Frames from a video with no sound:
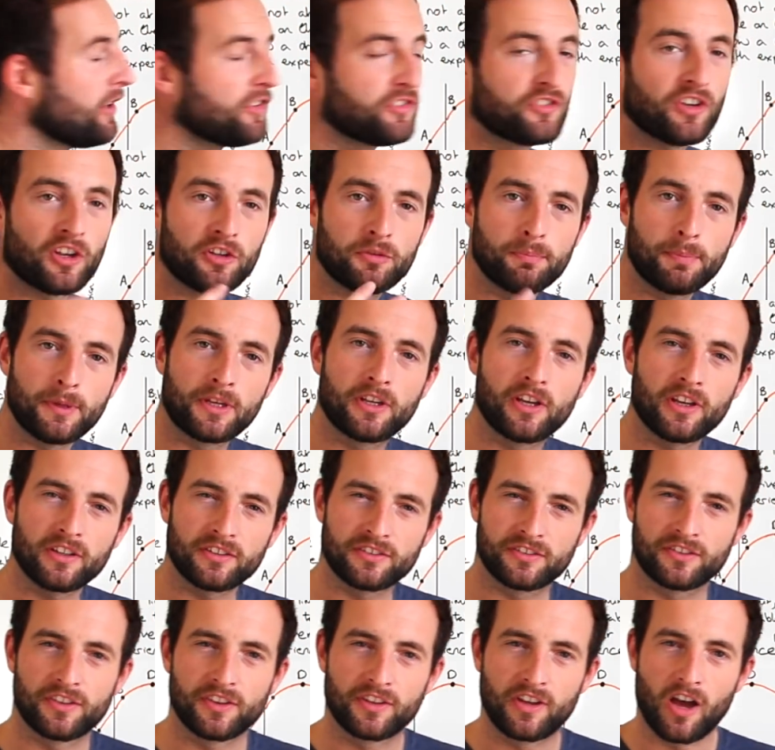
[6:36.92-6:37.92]
Just
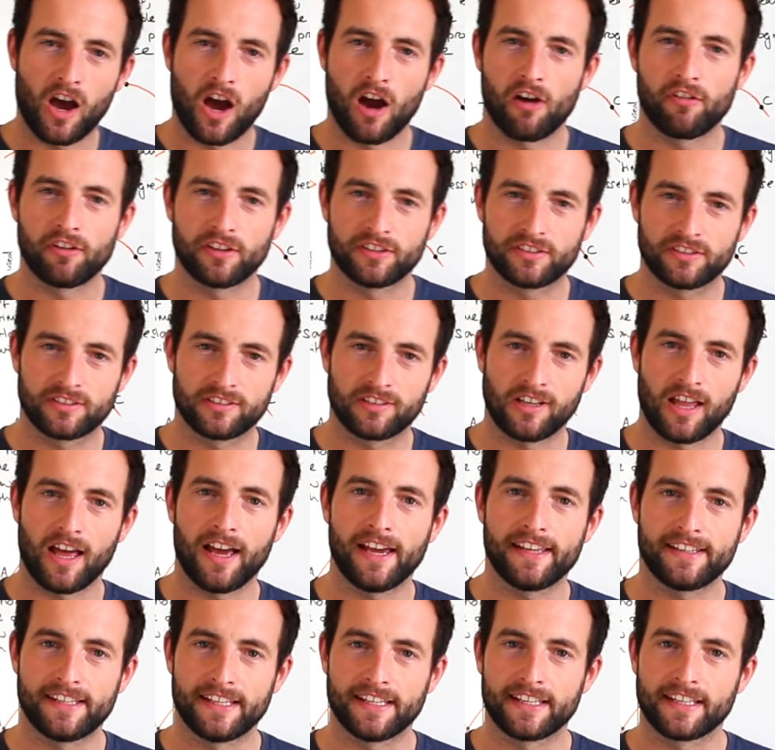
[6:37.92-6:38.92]
because the car is
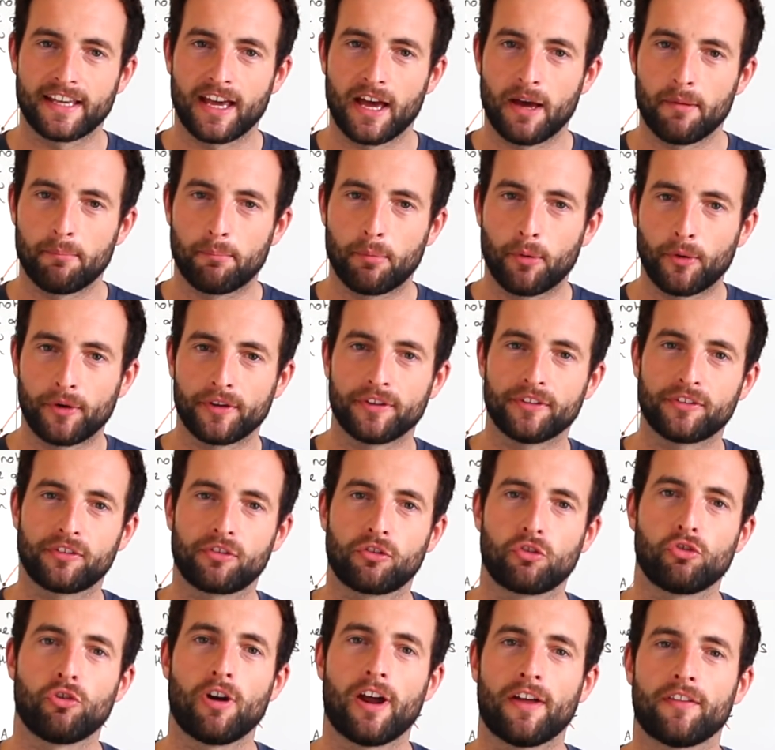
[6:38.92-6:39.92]
sliding at
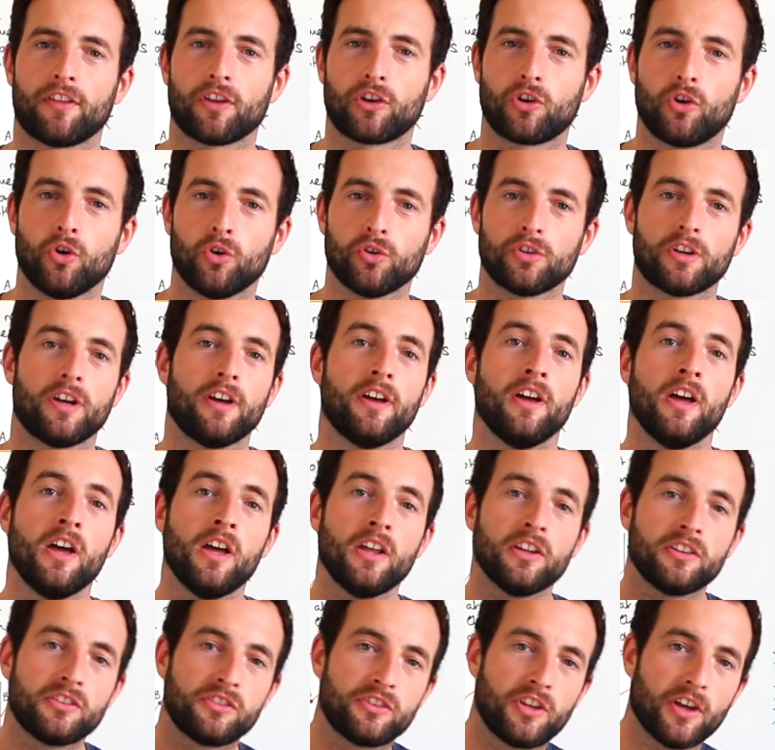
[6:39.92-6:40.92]
points throughout the corner
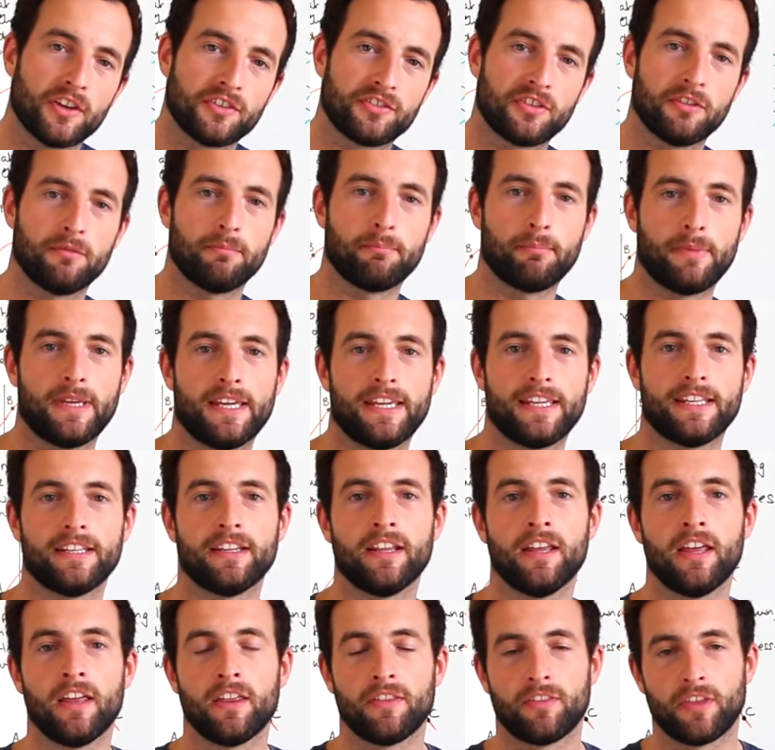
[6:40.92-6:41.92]
doesn't
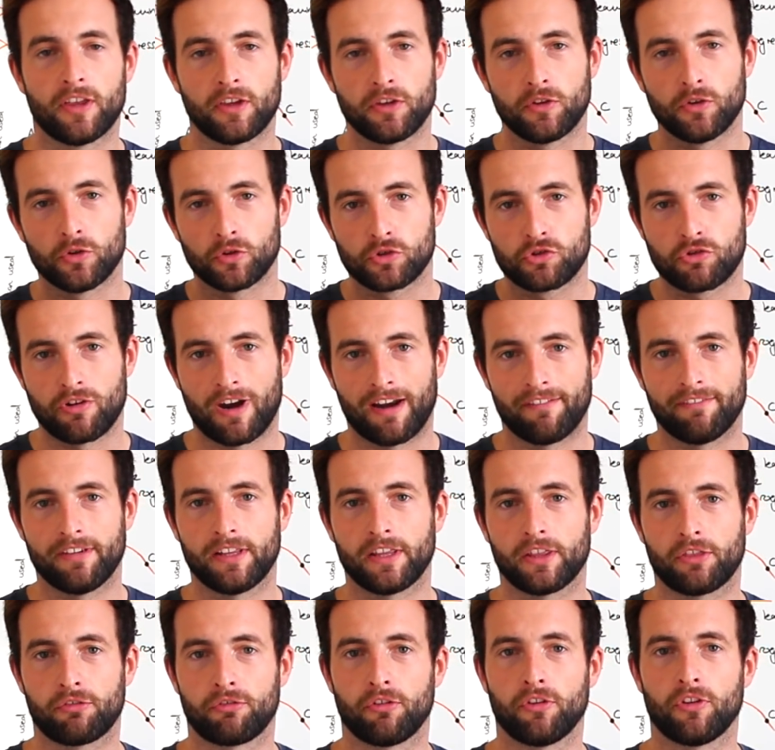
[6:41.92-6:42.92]
mean that you're
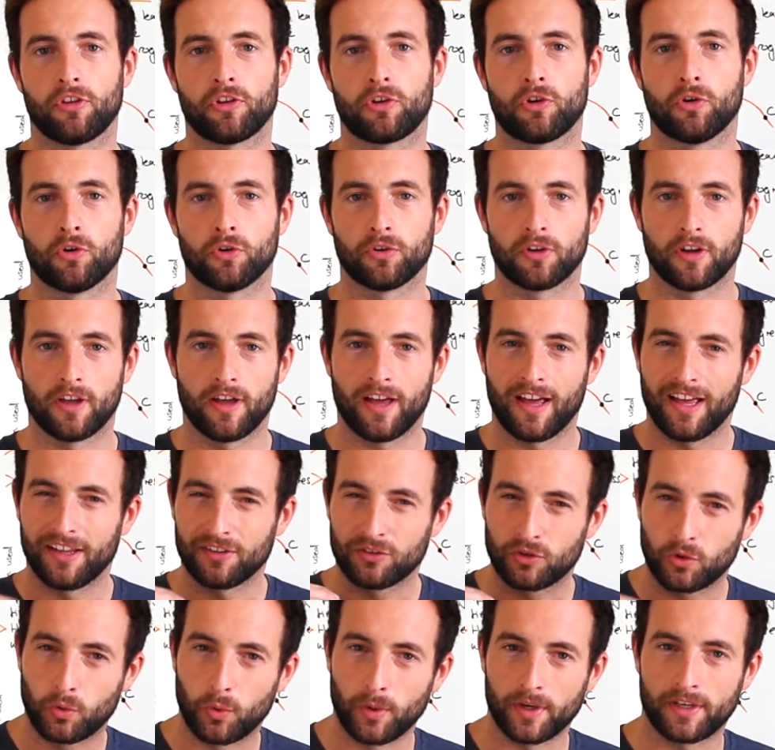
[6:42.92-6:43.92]
traveling through the corner
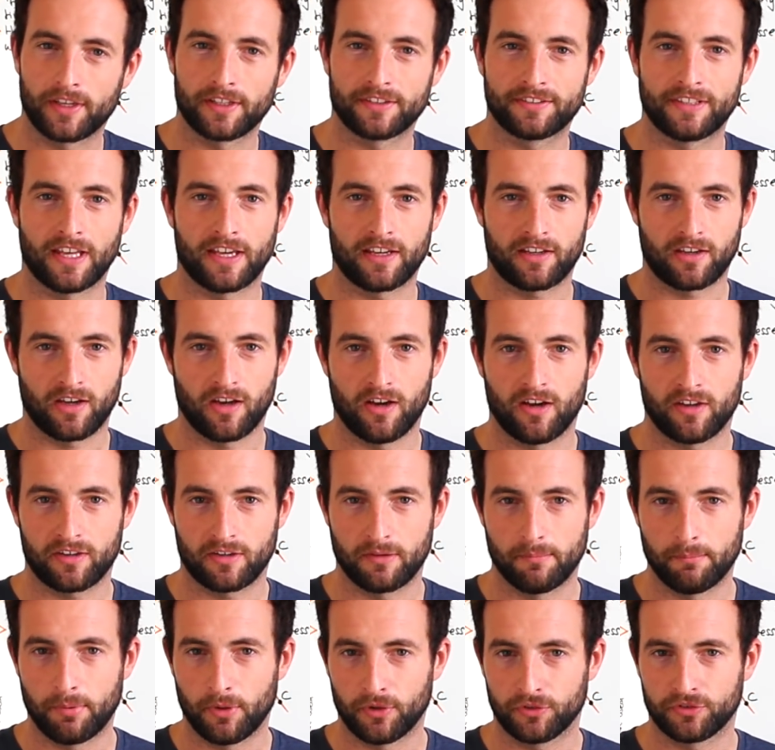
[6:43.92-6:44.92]
as quick as that car
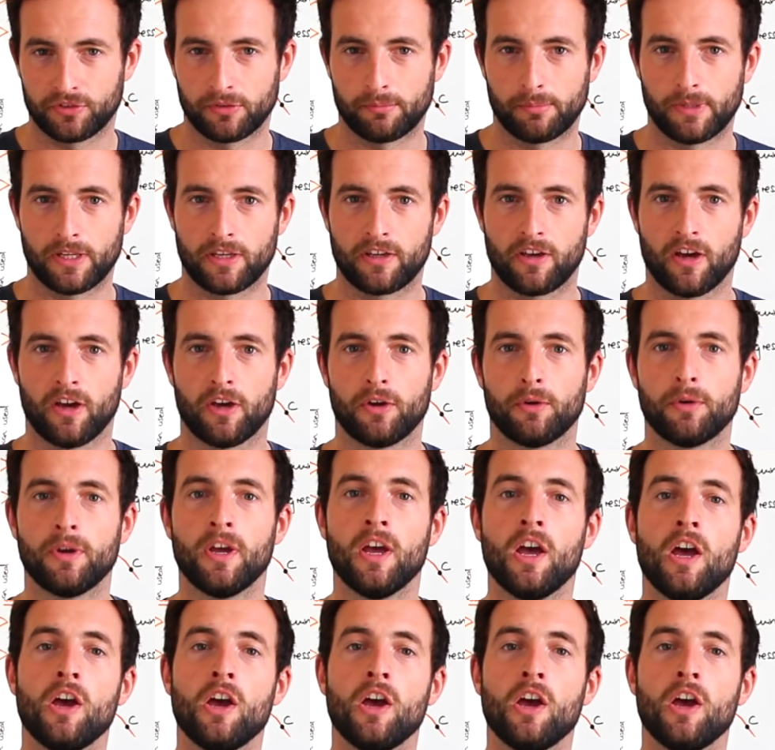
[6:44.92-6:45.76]
can possibly go.